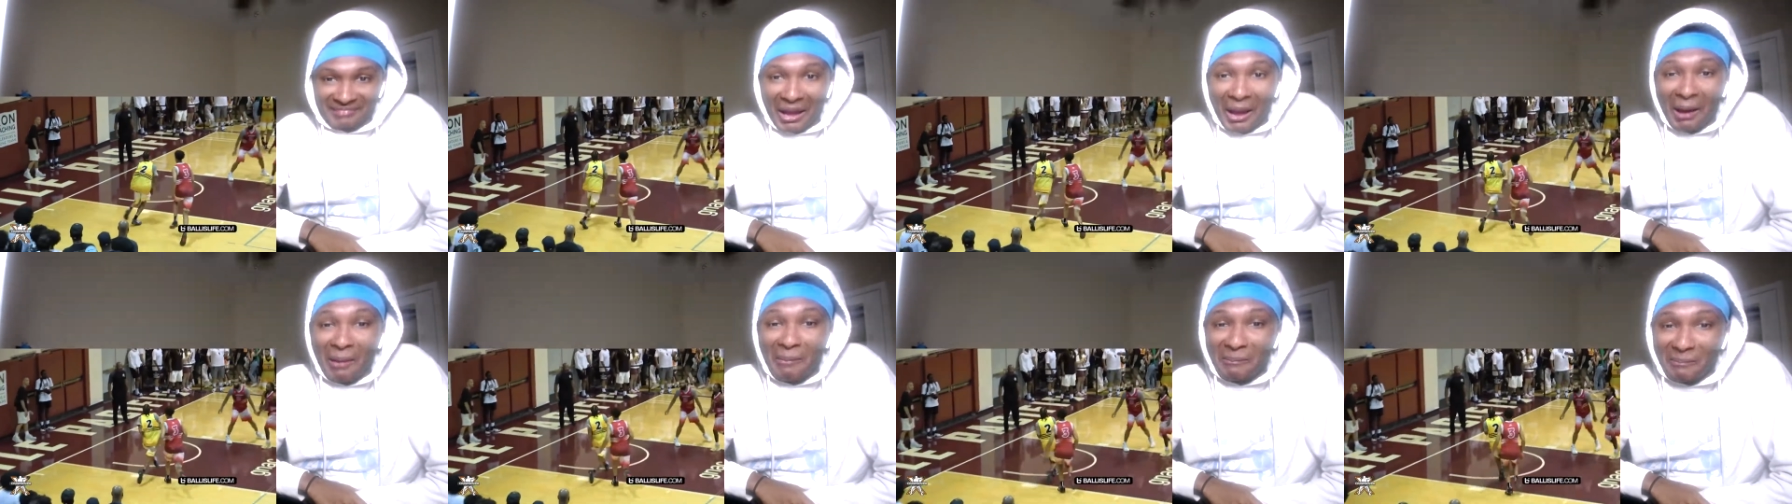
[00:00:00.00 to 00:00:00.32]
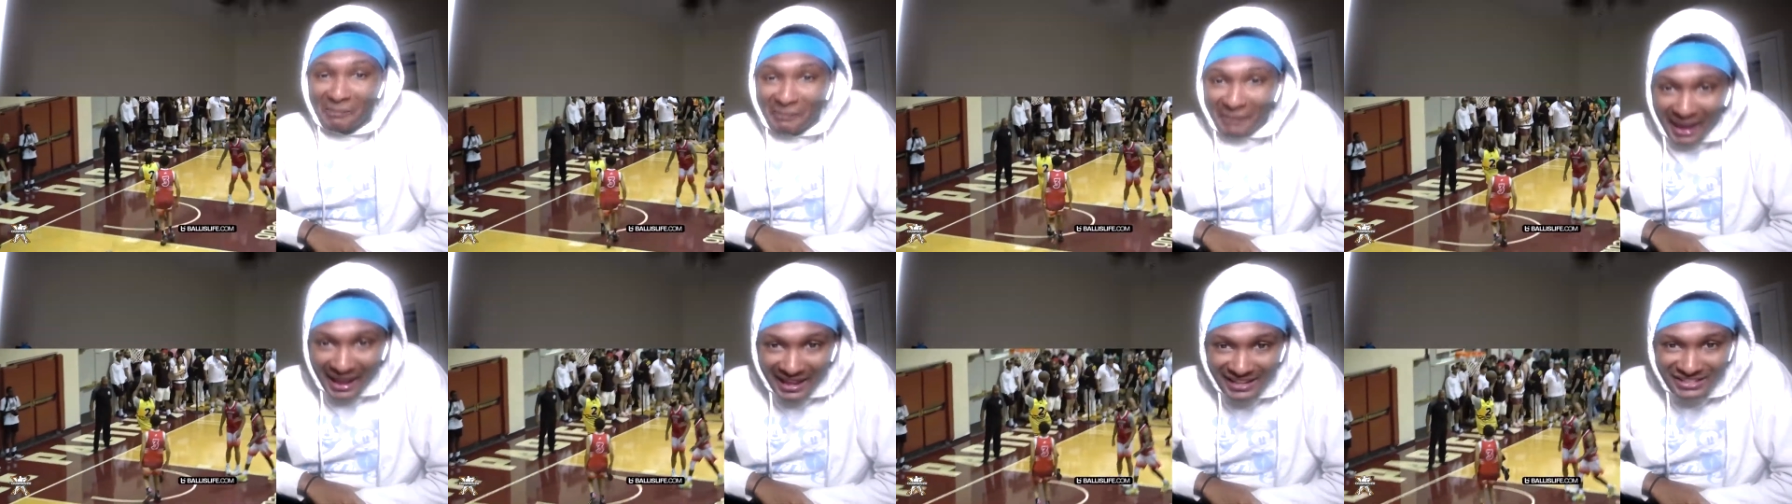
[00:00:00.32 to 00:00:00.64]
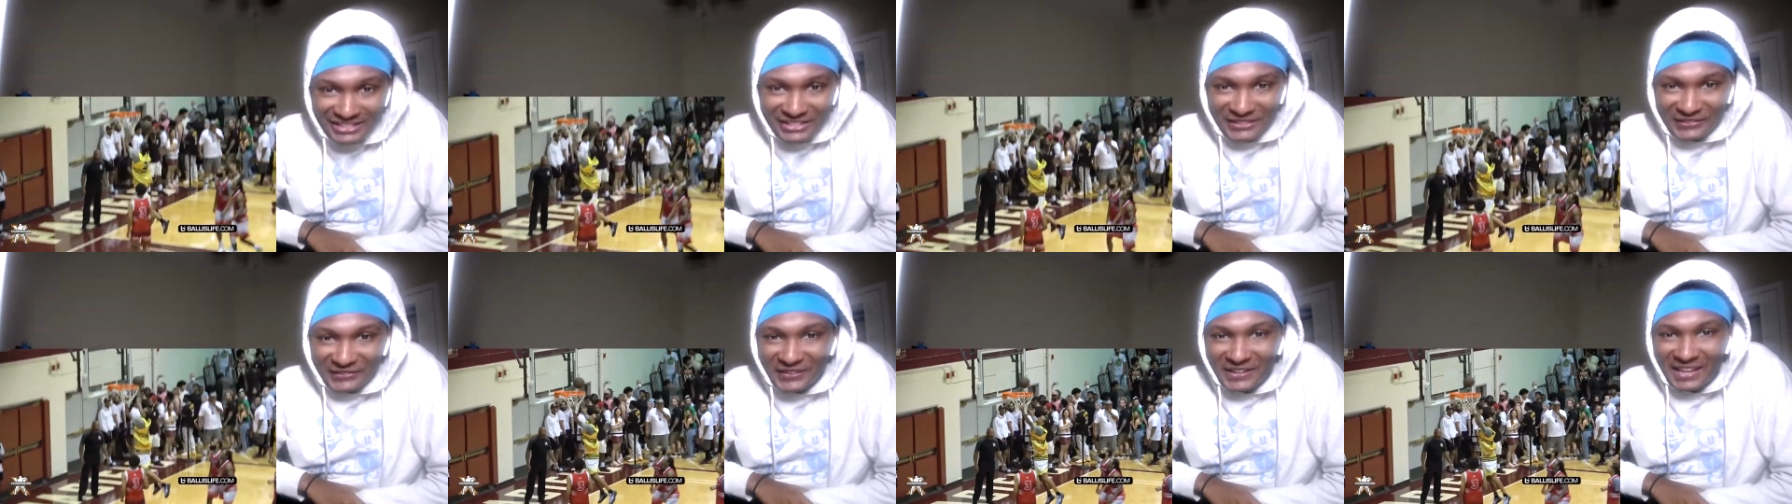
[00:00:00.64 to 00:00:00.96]

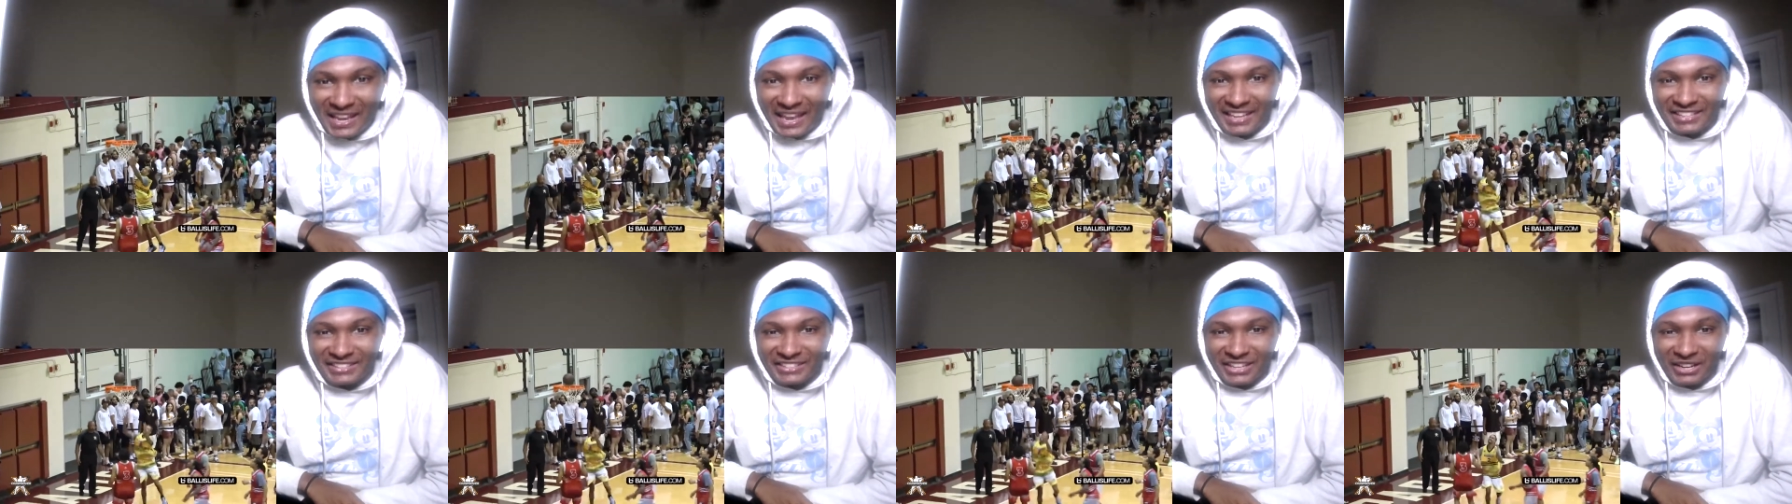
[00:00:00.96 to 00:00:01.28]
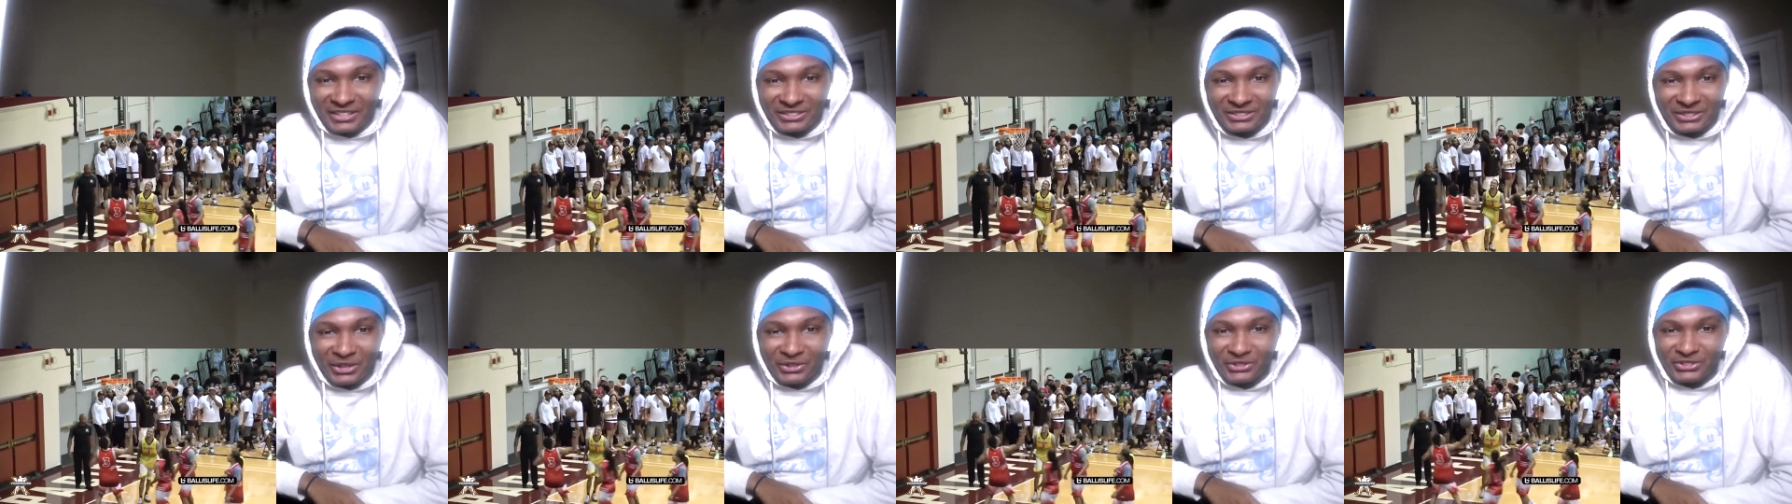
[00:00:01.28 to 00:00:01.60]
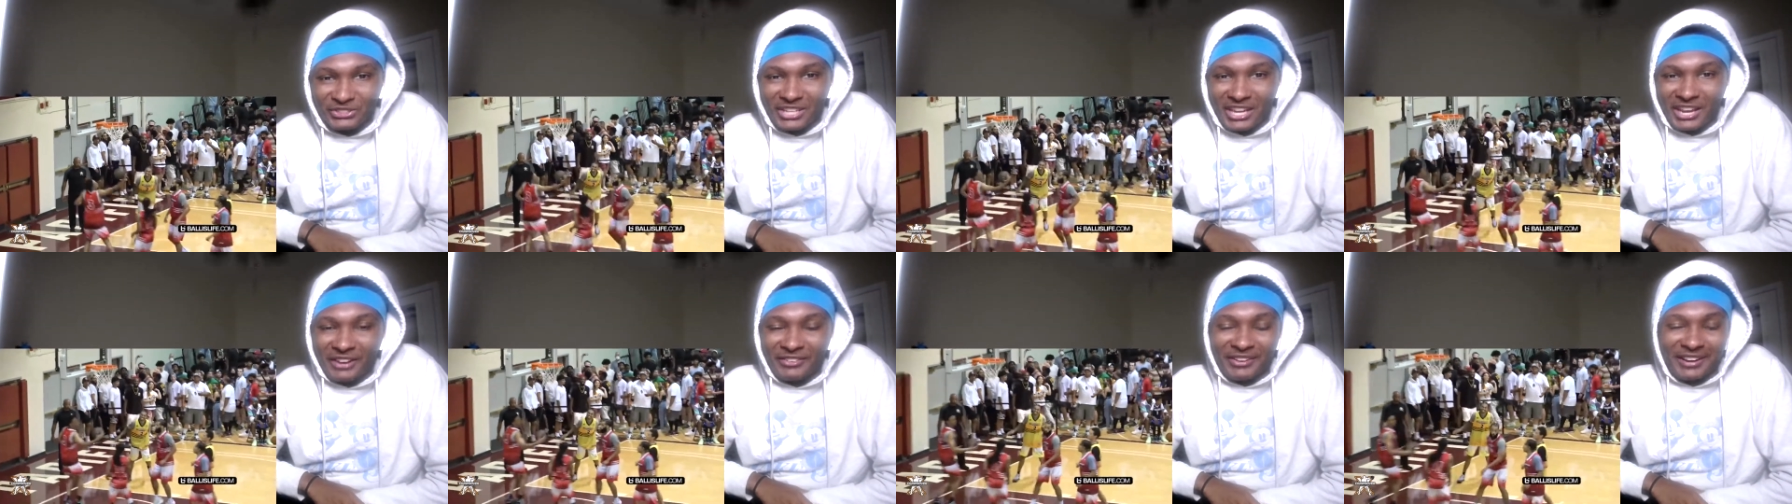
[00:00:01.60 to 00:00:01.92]
Imagine if he had dunked on
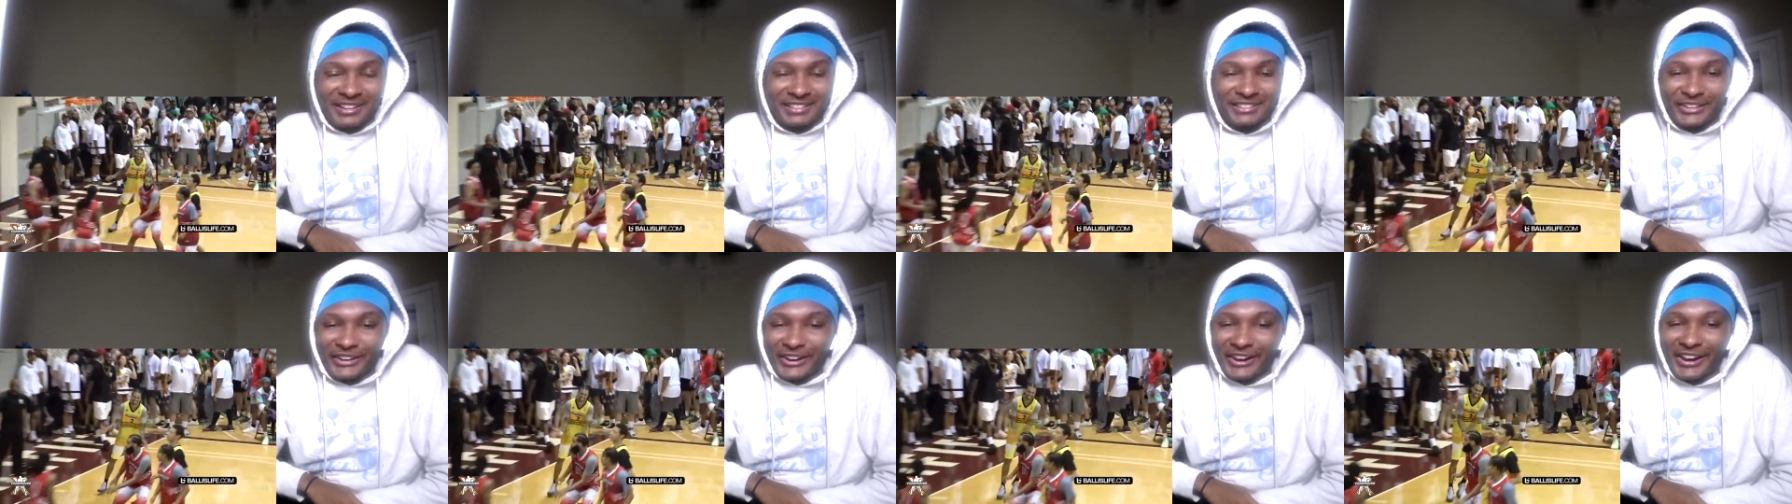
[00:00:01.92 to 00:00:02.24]
Chet right there.